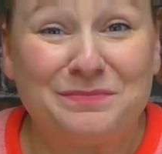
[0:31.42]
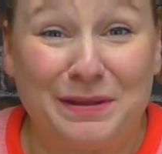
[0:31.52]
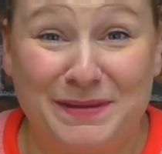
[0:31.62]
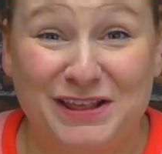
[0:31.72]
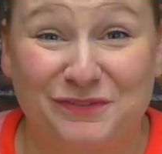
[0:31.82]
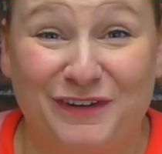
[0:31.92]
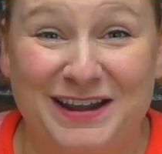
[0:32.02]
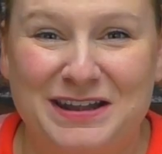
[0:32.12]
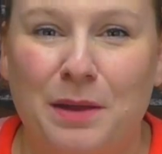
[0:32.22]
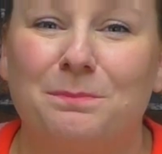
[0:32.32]
my best
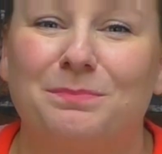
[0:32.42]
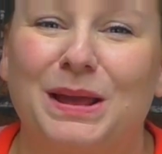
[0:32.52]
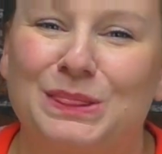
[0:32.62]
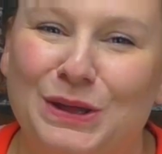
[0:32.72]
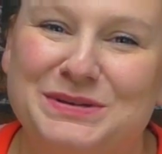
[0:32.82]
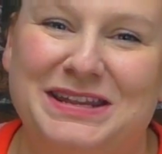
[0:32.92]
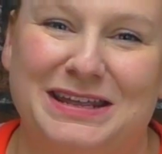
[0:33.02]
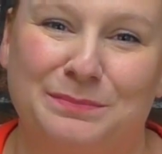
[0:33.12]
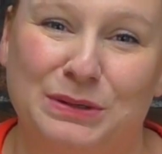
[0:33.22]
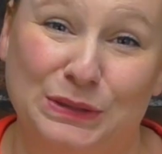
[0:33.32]
friend, my low
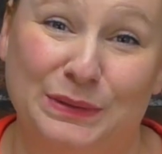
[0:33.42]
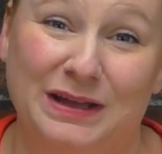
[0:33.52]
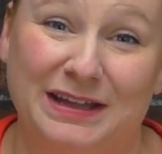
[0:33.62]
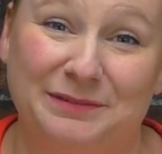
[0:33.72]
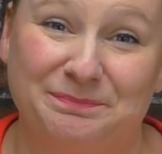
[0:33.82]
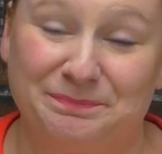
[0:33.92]
temp glue gun.